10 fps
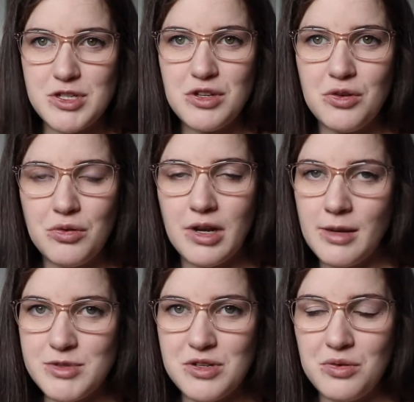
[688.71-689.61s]
to you and
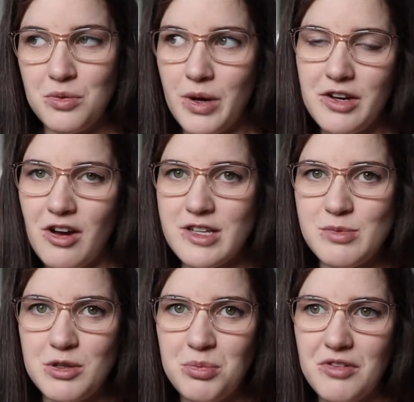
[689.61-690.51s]
up to what your
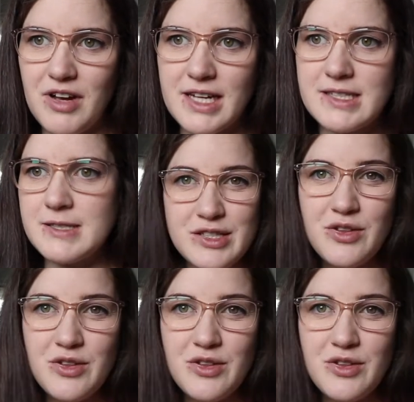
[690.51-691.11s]
hospital provides.